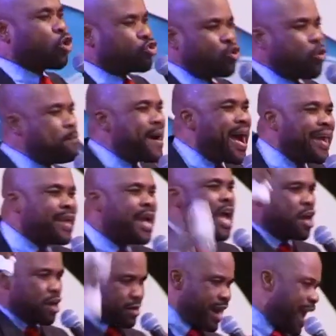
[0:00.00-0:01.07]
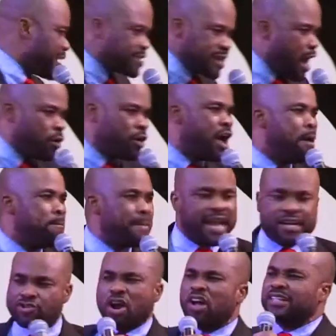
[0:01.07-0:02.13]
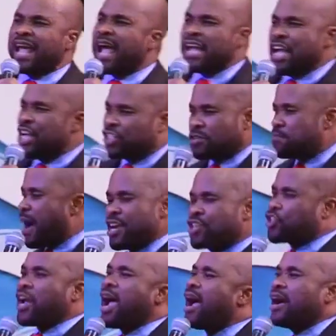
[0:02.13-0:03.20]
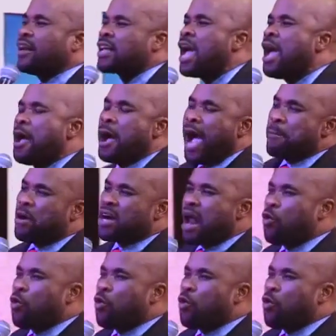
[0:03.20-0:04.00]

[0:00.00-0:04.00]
to Dubai right now. My daughter is my child, but